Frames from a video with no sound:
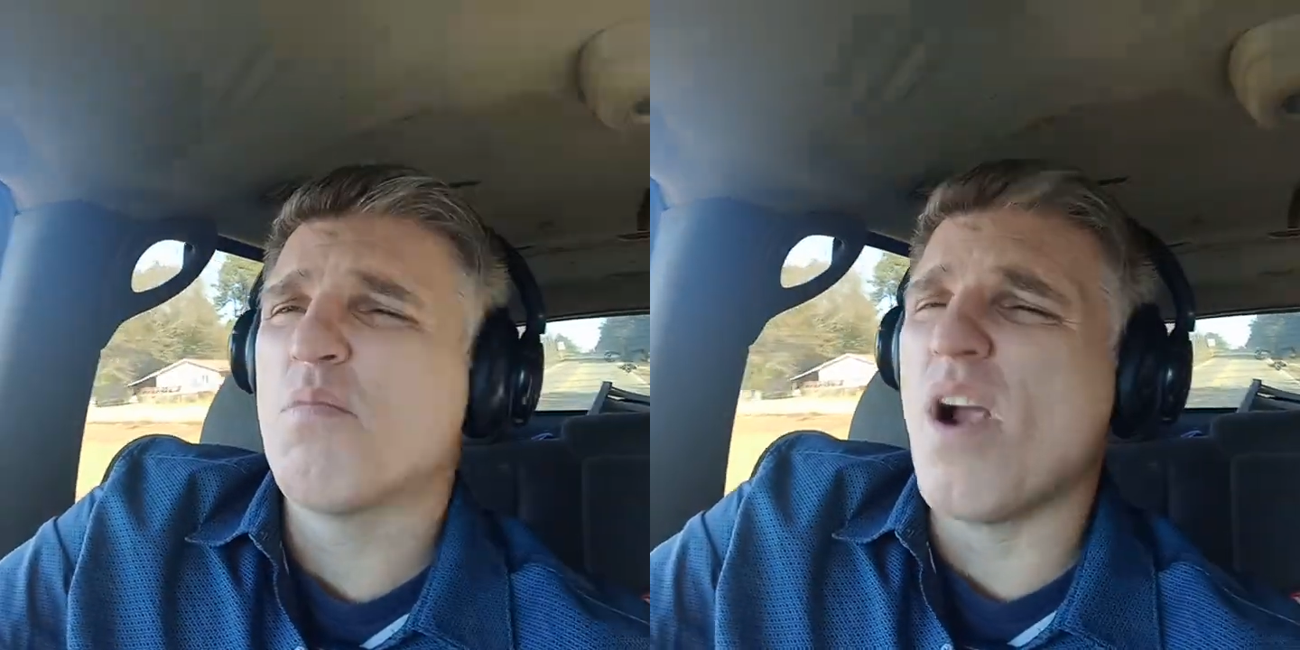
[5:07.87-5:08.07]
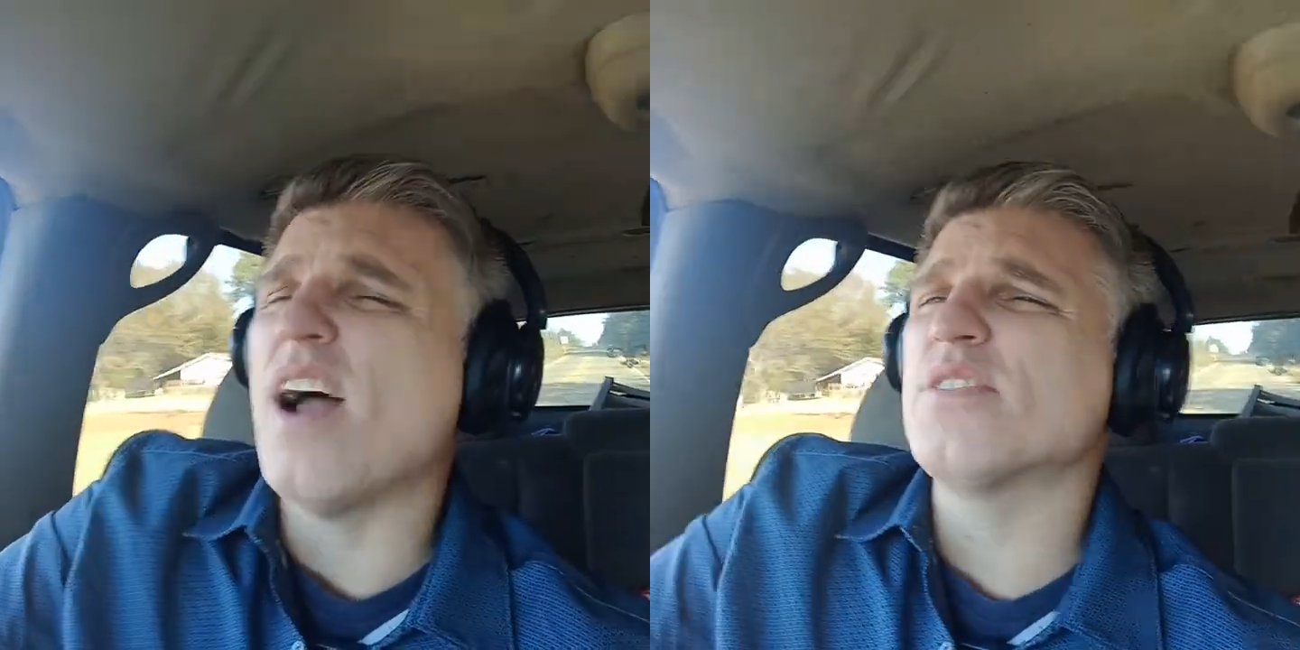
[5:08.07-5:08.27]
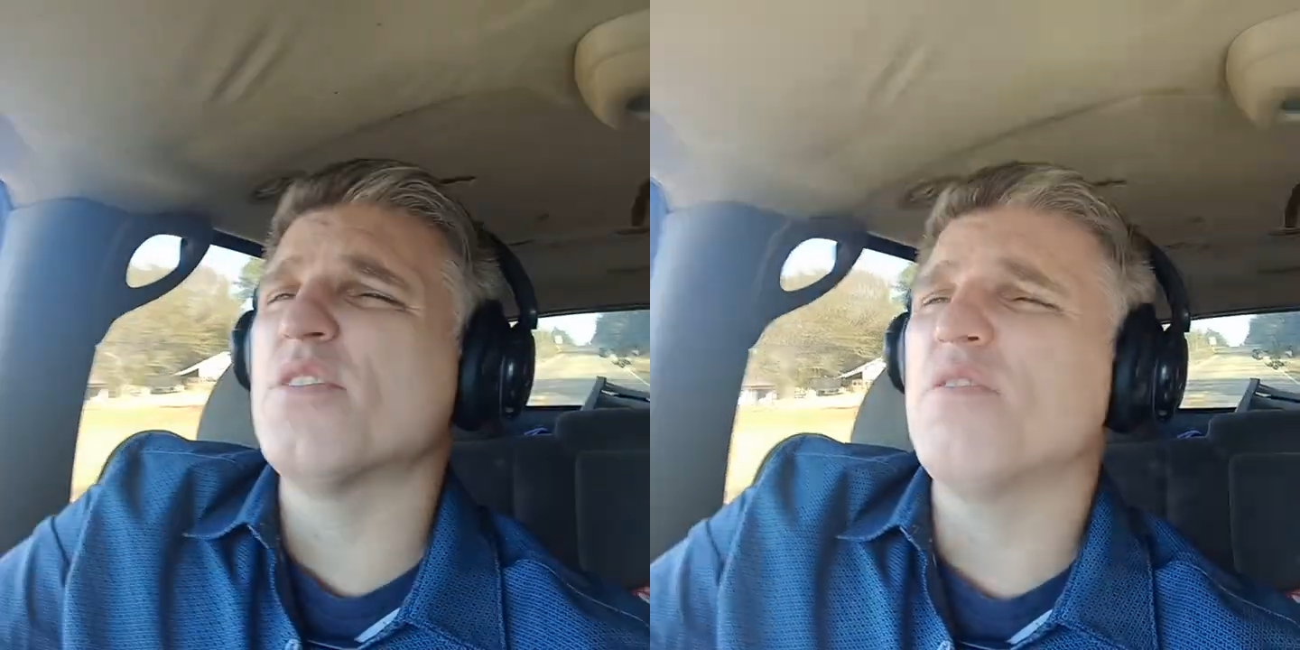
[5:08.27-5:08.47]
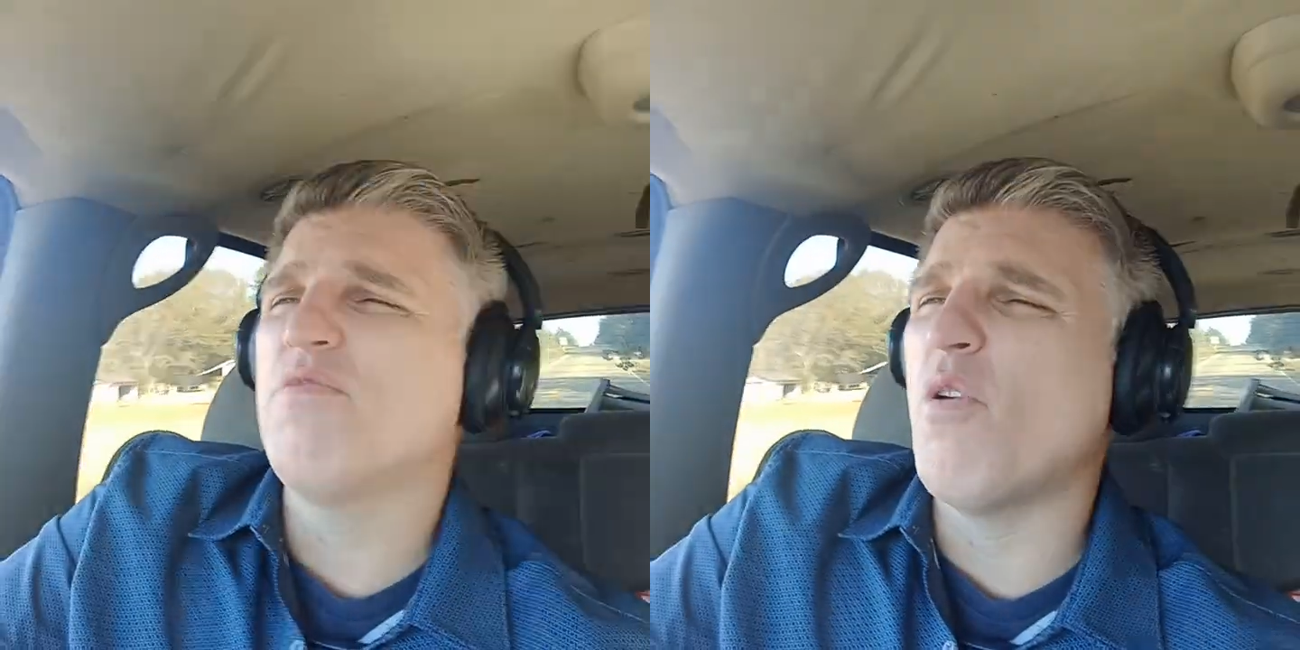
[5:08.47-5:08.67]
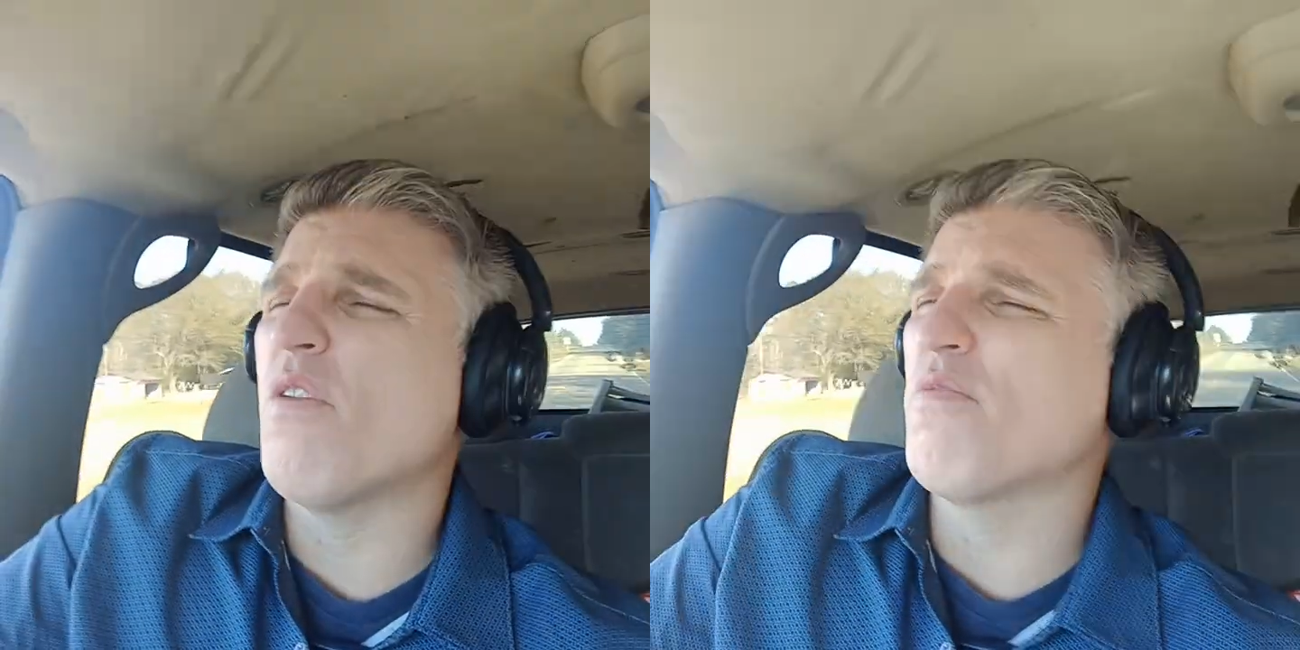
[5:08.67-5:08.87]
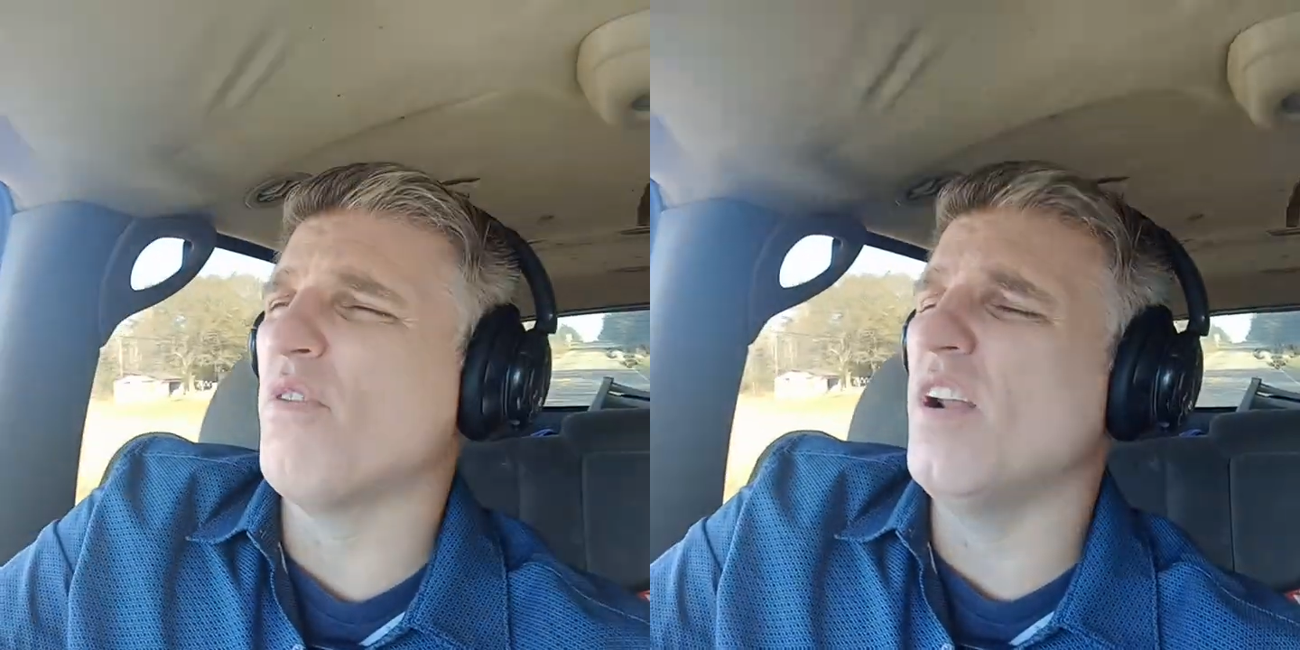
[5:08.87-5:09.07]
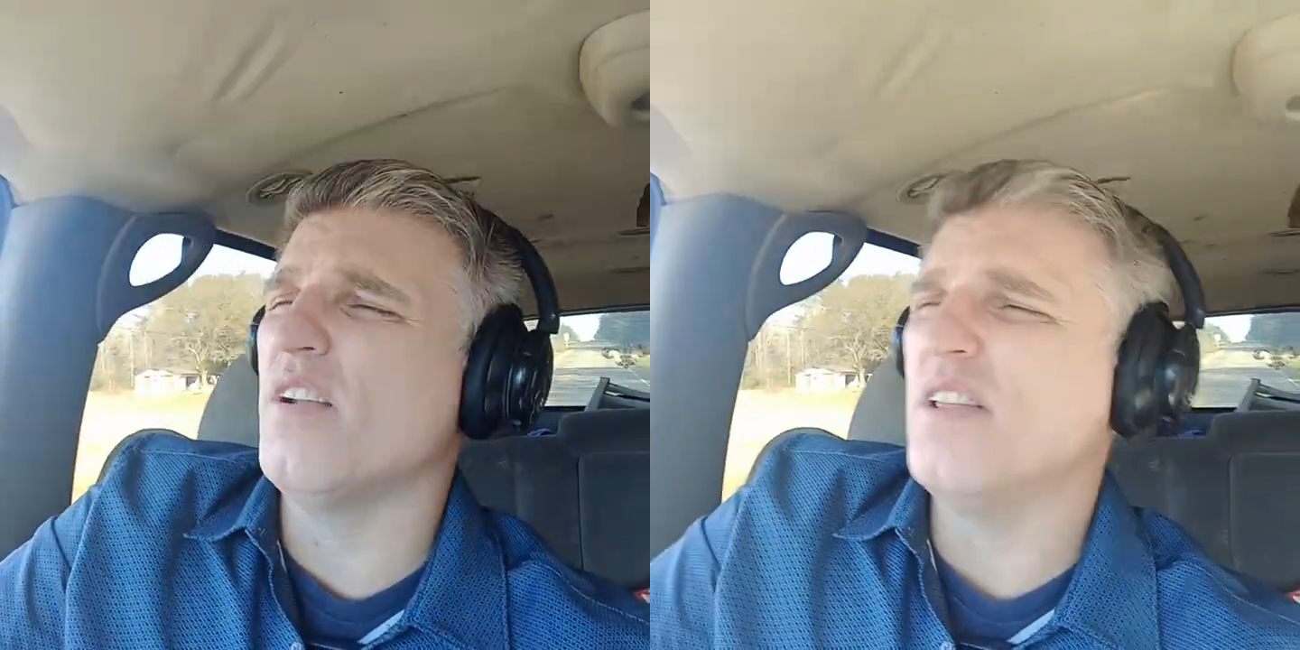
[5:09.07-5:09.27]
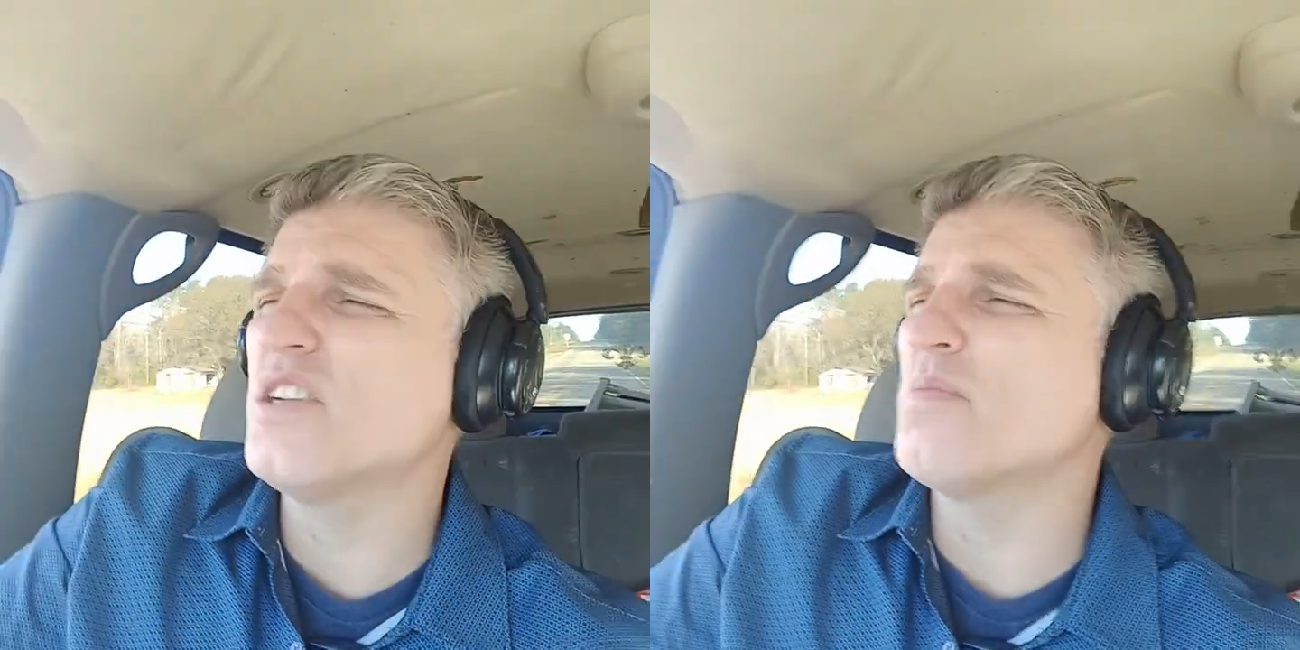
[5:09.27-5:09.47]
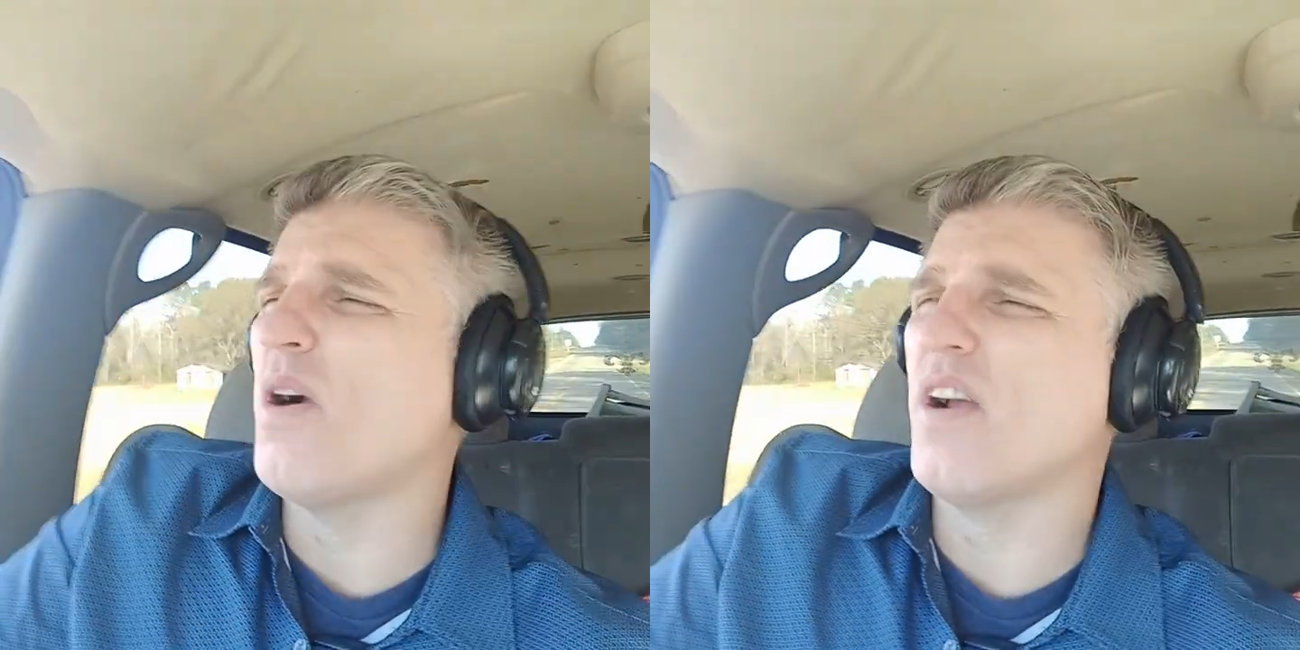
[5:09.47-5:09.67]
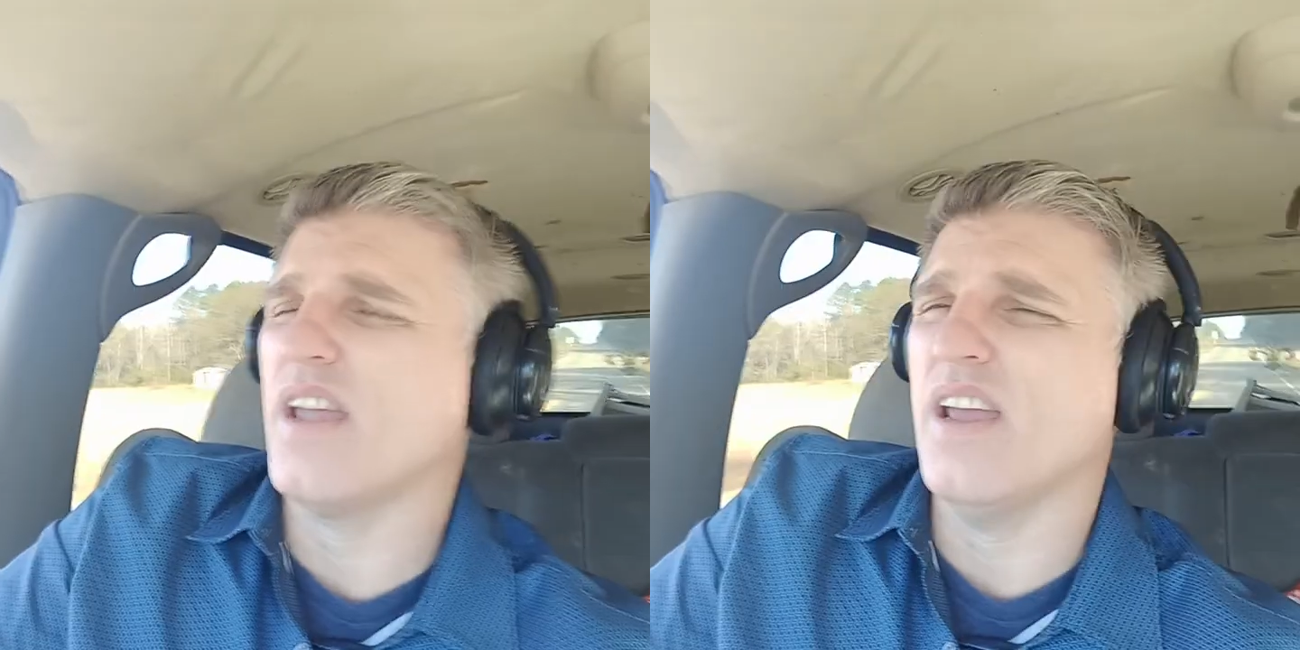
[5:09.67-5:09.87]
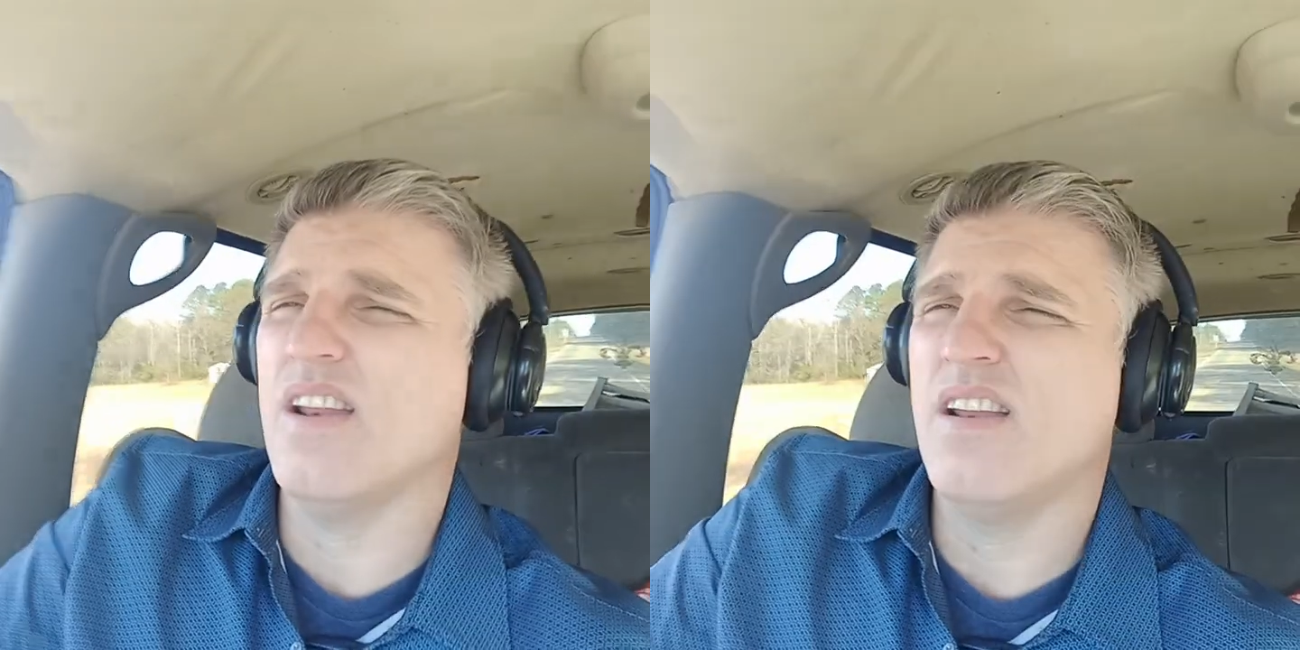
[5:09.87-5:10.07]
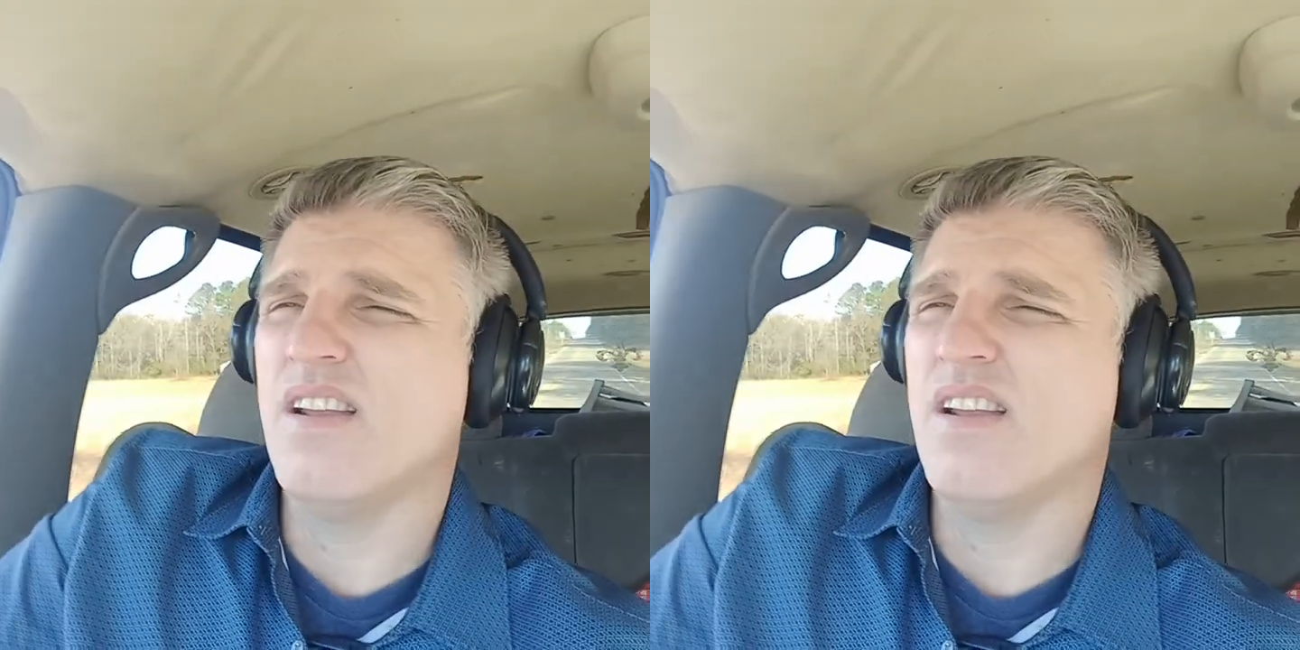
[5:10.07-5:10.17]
brought to the forefront of this market,